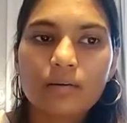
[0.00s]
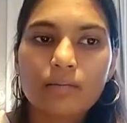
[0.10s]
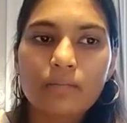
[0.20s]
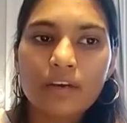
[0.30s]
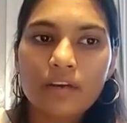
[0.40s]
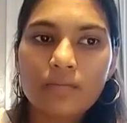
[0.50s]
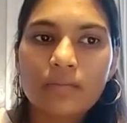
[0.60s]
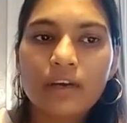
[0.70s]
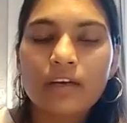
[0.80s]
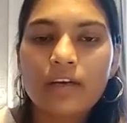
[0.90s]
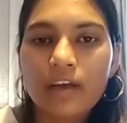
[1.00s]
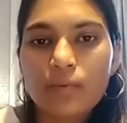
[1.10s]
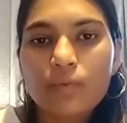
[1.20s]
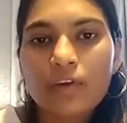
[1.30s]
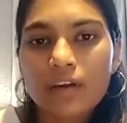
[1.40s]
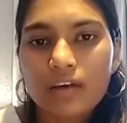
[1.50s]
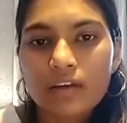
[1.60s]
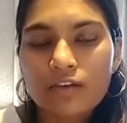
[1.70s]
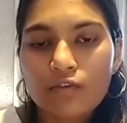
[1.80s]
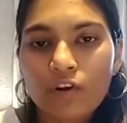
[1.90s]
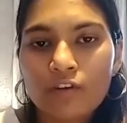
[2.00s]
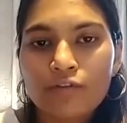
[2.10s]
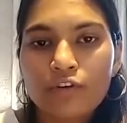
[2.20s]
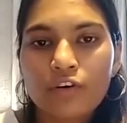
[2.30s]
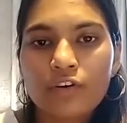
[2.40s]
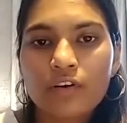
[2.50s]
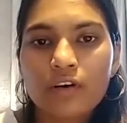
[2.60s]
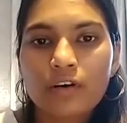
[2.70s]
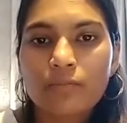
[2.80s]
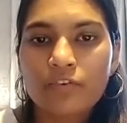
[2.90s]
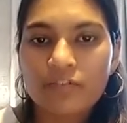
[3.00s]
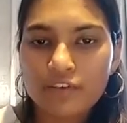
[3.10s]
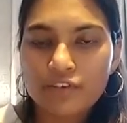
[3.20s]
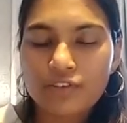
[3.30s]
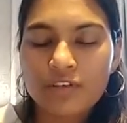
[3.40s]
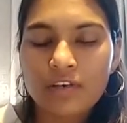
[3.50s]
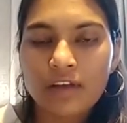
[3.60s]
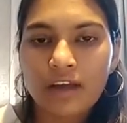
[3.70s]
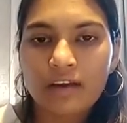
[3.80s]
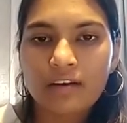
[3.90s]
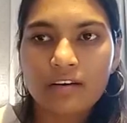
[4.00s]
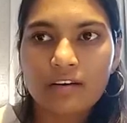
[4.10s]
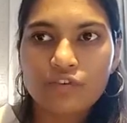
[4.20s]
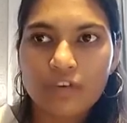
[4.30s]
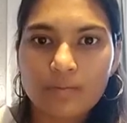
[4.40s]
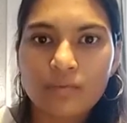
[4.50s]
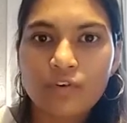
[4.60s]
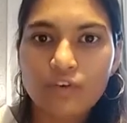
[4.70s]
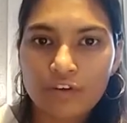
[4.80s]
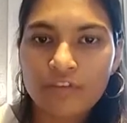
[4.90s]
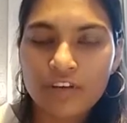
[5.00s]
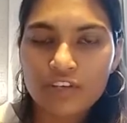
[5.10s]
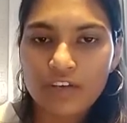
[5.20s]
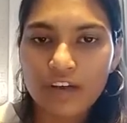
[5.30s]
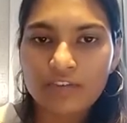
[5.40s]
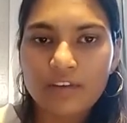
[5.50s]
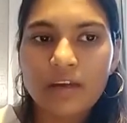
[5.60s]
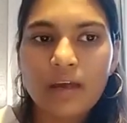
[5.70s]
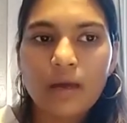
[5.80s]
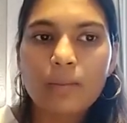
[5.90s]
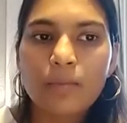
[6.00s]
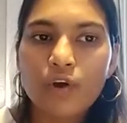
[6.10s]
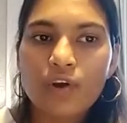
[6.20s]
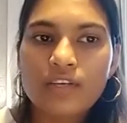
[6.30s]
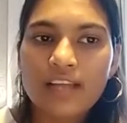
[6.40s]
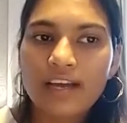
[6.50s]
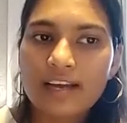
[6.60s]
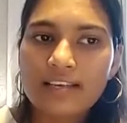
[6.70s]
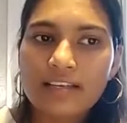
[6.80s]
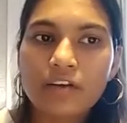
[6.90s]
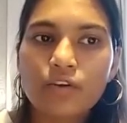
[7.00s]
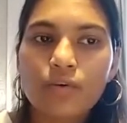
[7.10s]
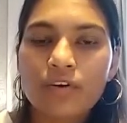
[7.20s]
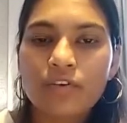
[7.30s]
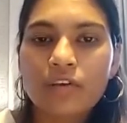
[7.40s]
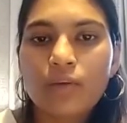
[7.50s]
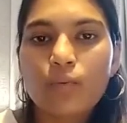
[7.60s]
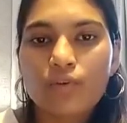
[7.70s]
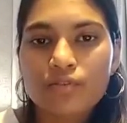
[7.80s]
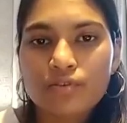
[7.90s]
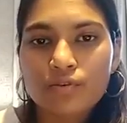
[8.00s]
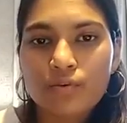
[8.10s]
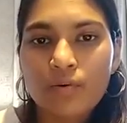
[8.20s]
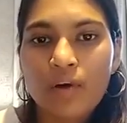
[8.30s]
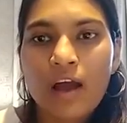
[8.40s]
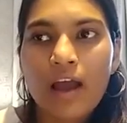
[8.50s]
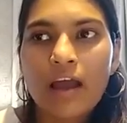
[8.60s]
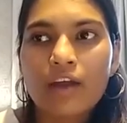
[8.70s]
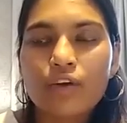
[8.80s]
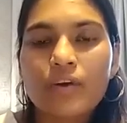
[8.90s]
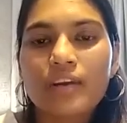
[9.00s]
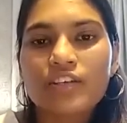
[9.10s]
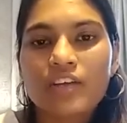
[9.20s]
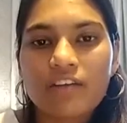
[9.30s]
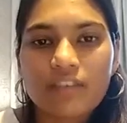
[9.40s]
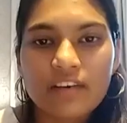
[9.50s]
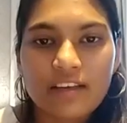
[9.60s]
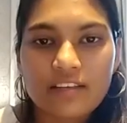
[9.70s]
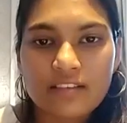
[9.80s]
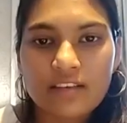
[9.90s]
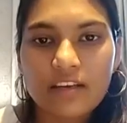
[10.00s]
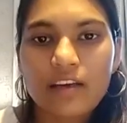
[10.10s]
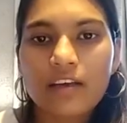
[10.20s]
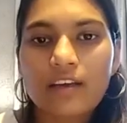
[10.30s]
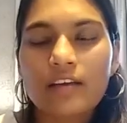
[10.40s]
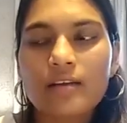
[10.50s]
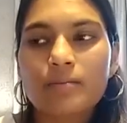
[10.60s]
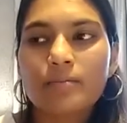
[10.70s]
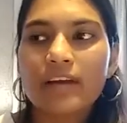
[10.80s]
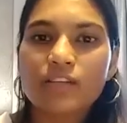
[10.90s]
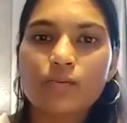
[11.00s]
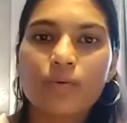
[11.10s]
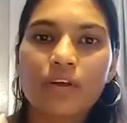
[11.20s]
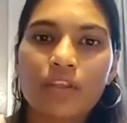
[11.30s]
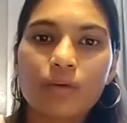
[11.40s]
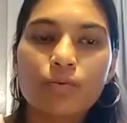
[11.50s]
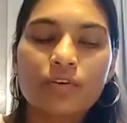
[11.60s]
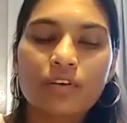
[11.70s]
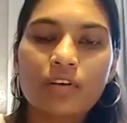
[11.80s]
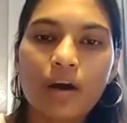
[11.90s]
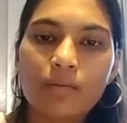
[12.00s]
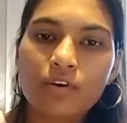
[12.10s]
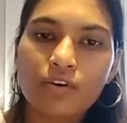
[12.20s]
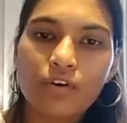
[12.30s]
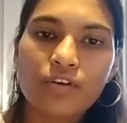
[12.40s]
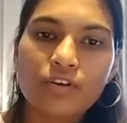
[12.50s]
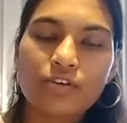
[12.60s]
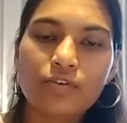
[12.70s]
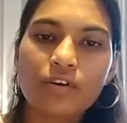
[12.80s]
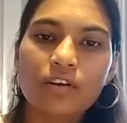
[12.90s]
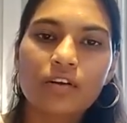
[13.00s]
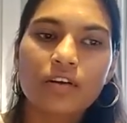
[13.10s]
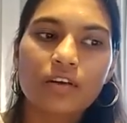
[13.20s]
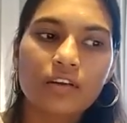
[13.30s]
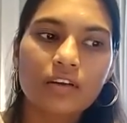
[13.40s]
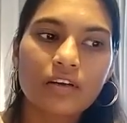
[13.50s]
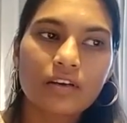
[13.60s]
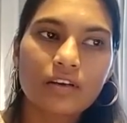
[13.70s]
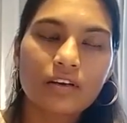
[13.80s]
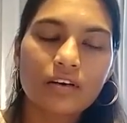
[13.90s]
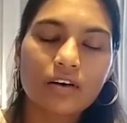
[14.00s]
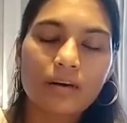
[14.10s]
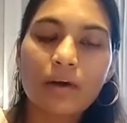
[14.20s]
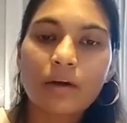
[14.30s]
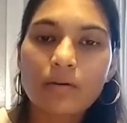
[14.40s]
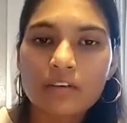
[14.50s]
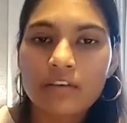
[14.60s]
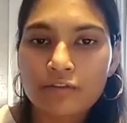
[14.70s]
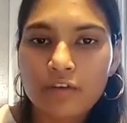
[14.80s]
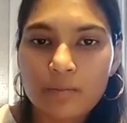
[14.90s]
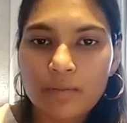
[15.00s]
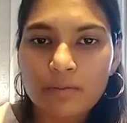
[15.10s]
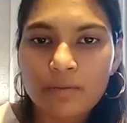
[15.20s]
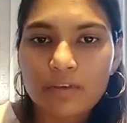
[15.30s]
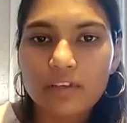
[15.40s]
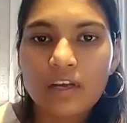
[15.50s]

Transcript: medium that again we can involve for prevention and treatment of HIV because like i said no one really wants to go and do an hiv testing in a place where they would come across you know in in uh, among different people